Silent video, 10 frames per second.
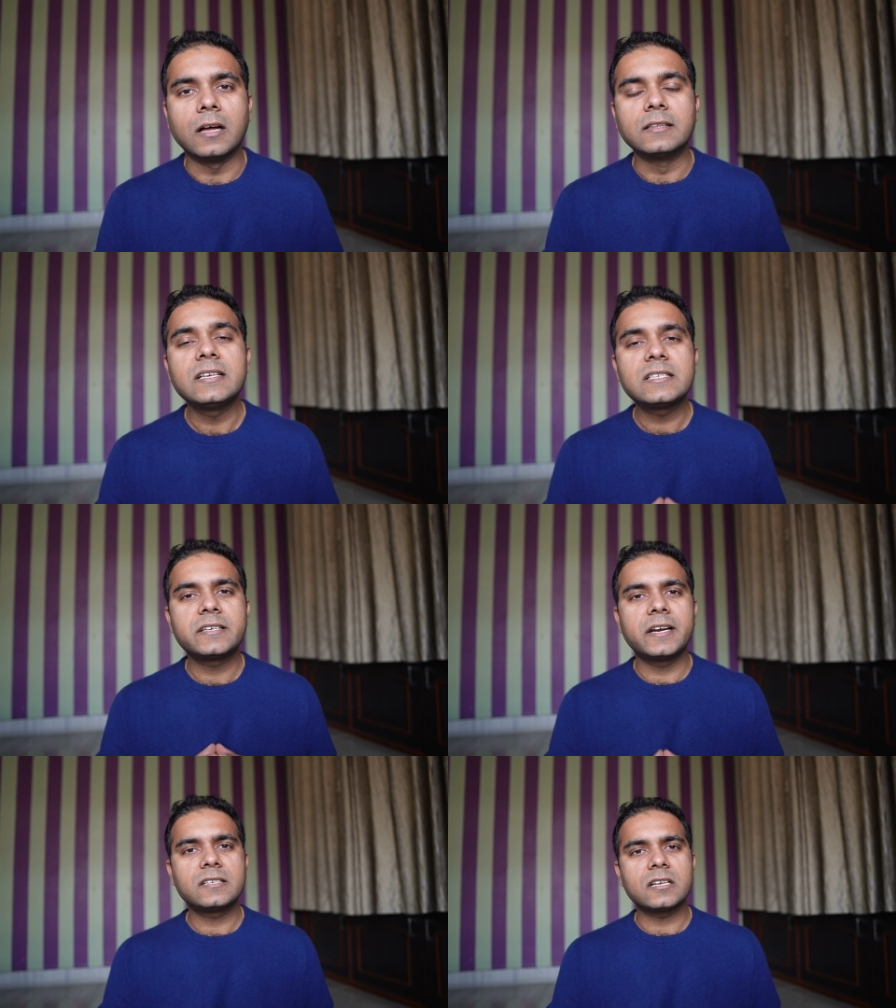These
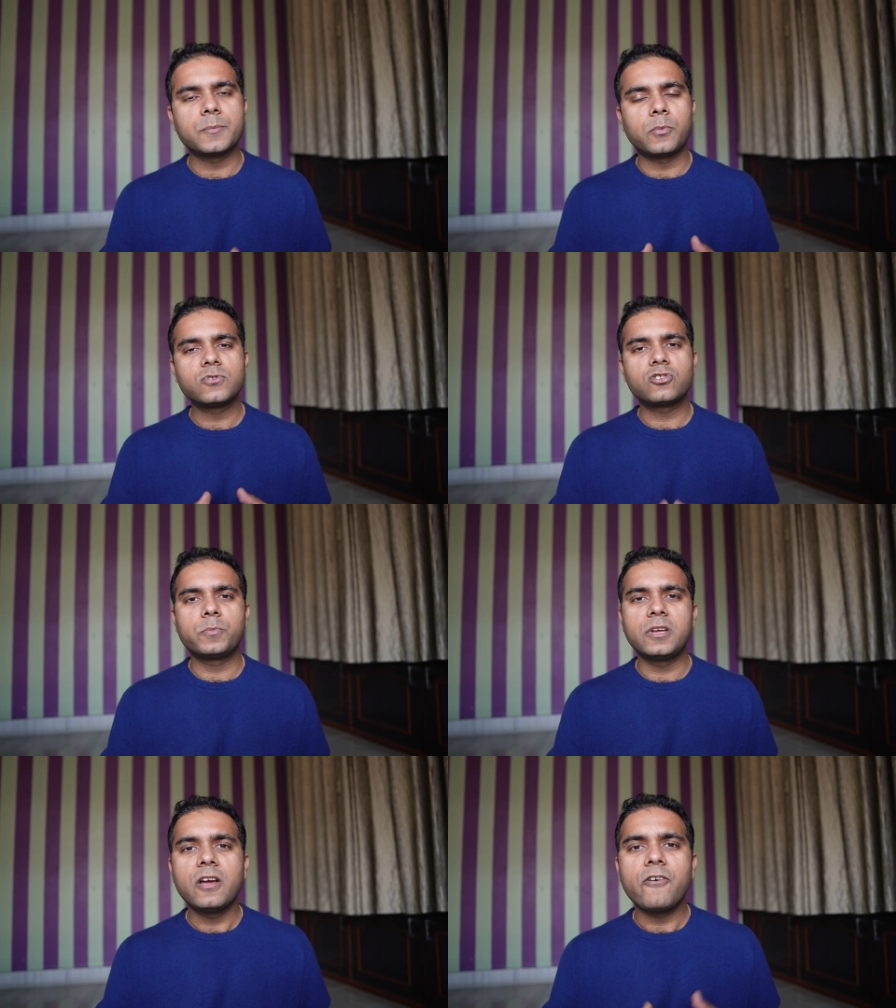states are supposed to
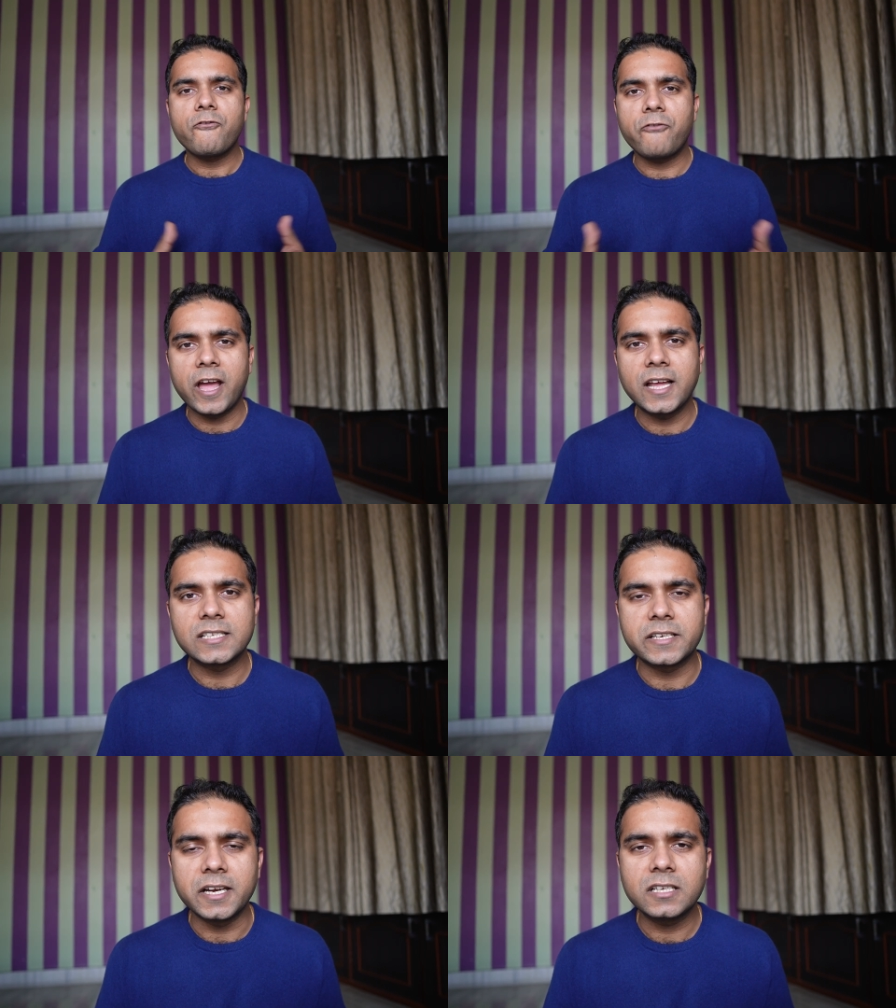be fair
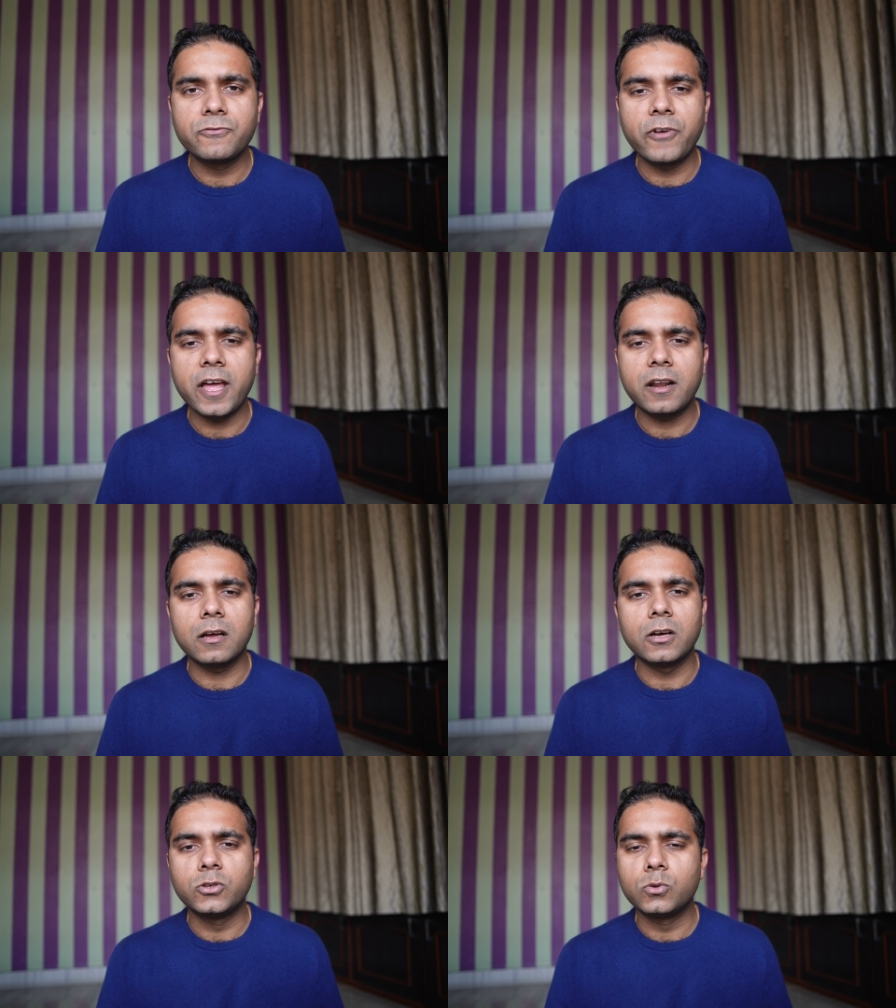states where
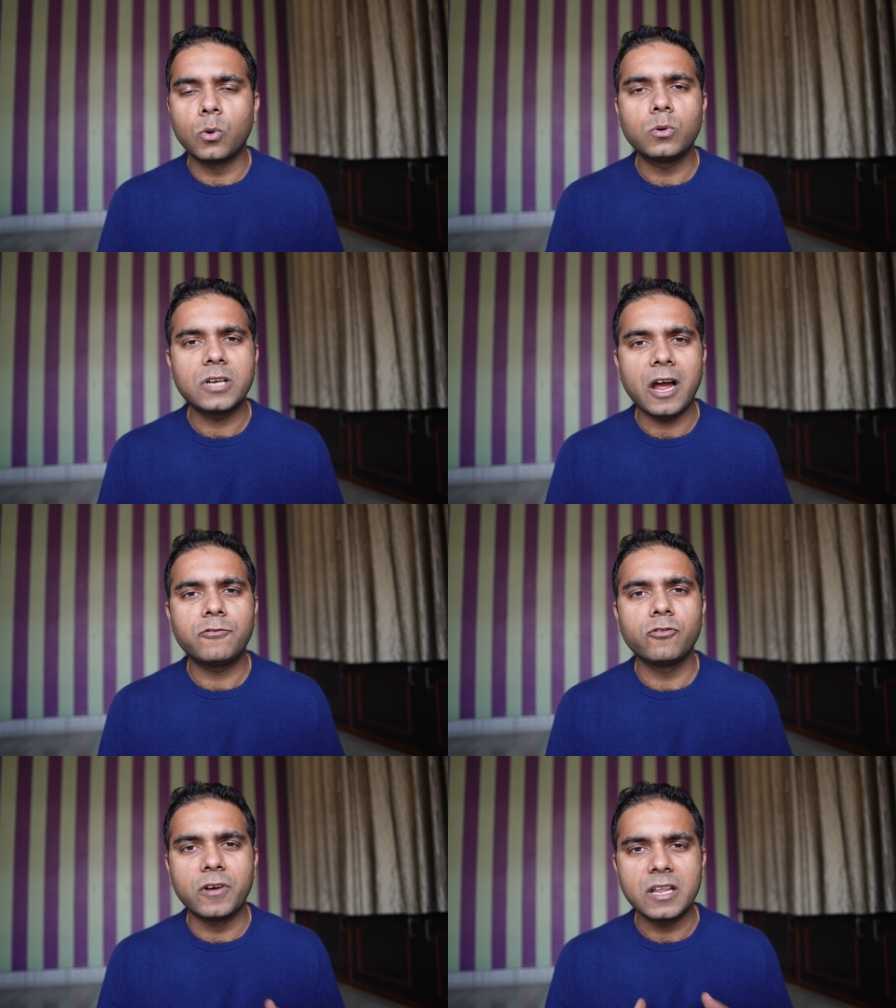you don't have
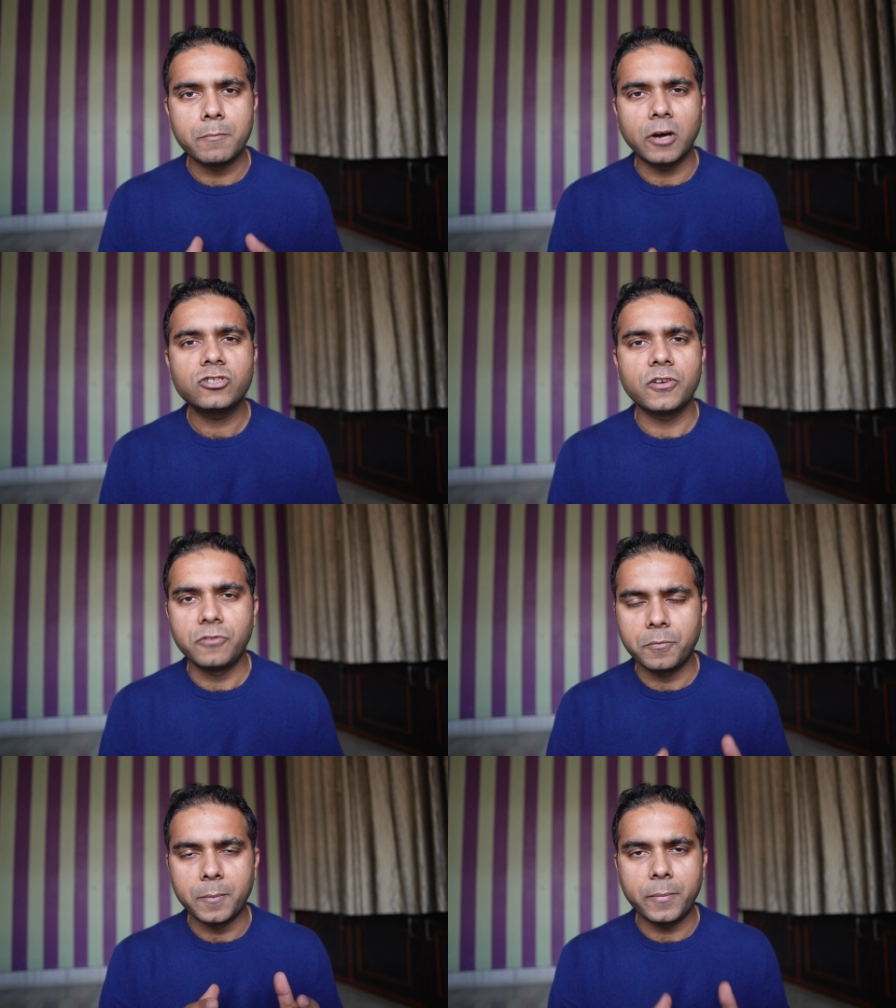to worry much. If
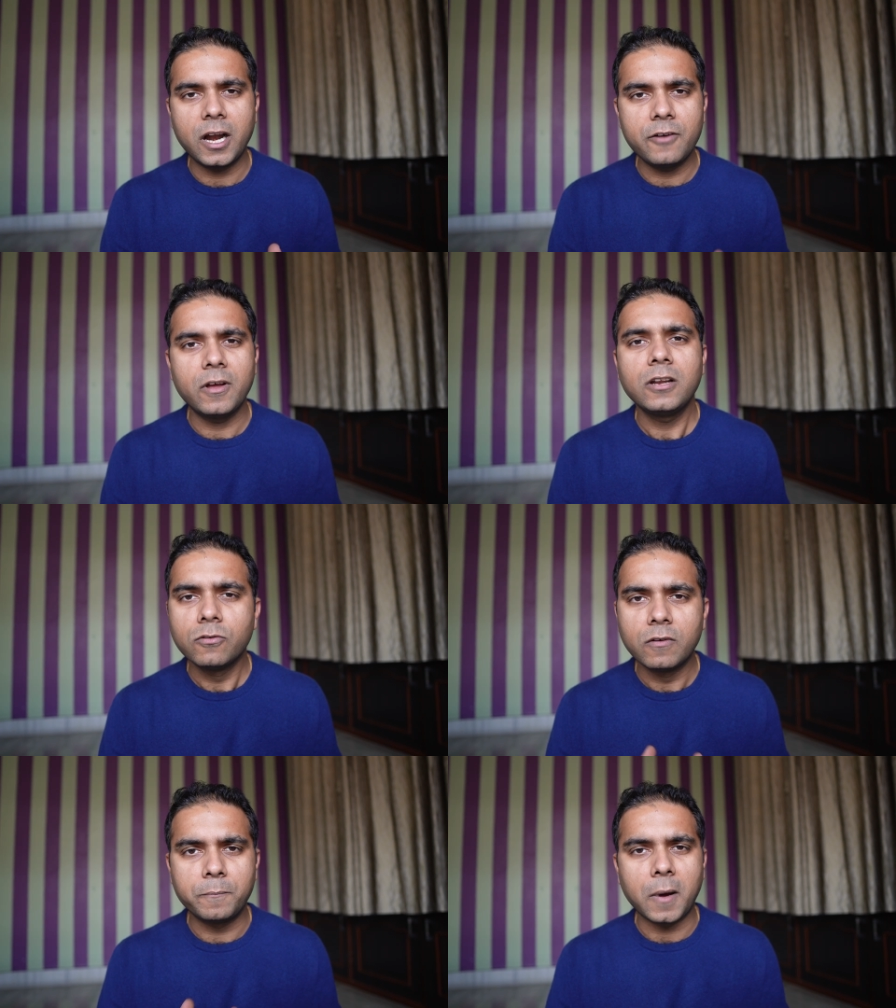you're prepared well, you
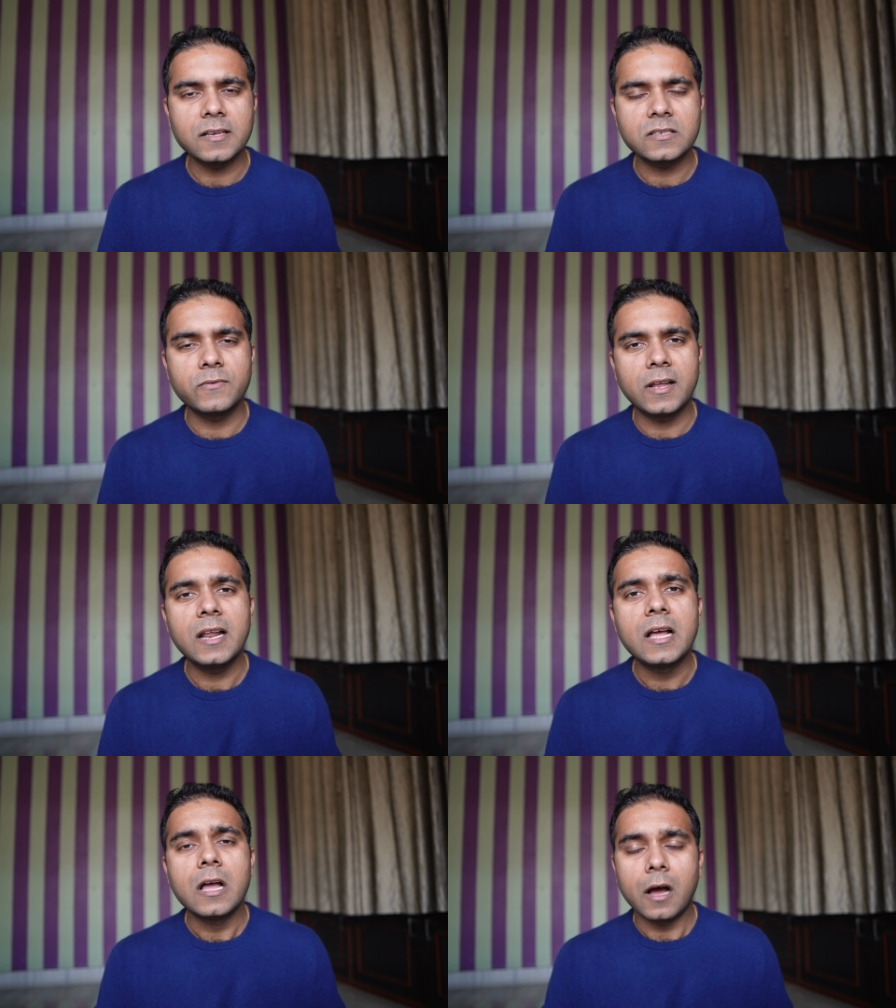will pass well,
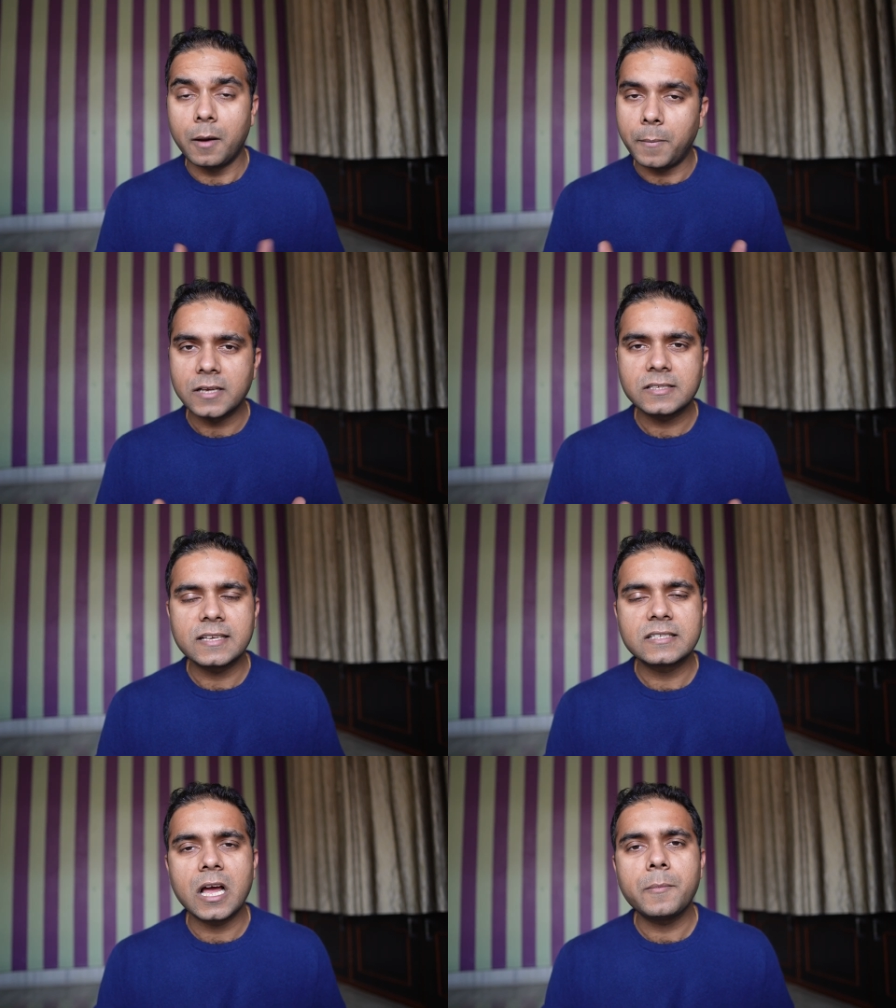pass the
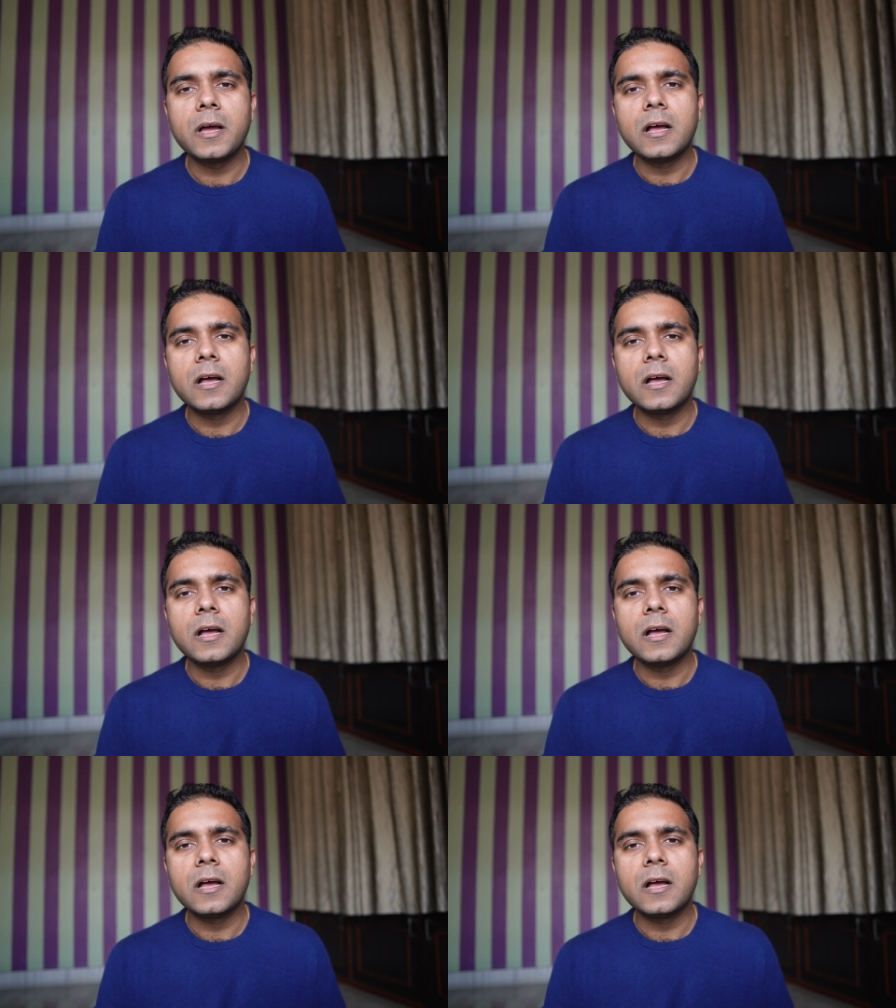exam.